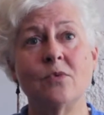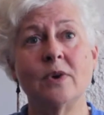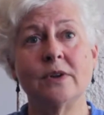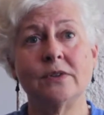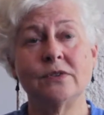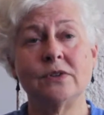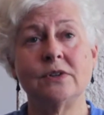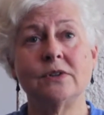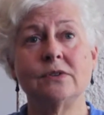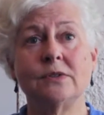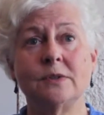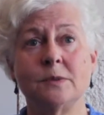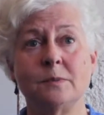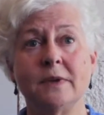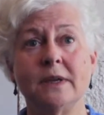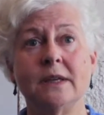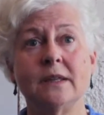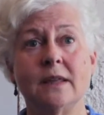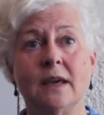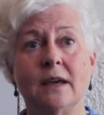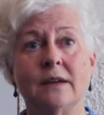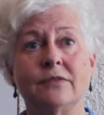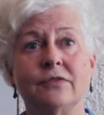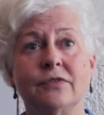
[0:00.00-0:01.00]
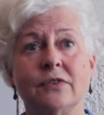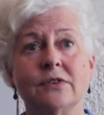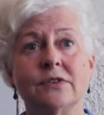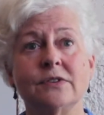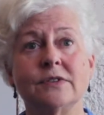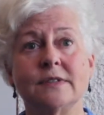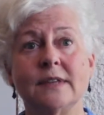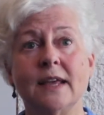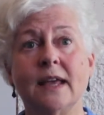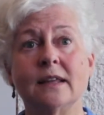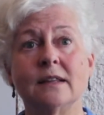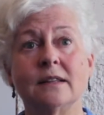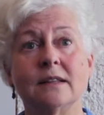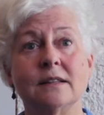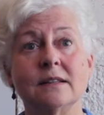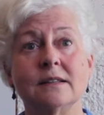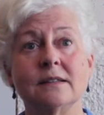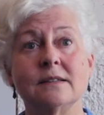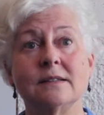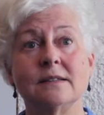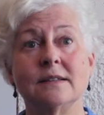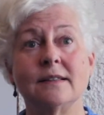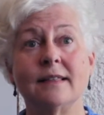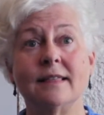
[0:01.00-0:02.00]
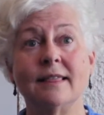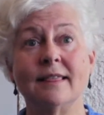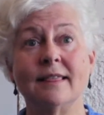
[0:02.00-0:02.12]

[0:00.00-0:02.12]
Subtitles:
once you speak that first sentence,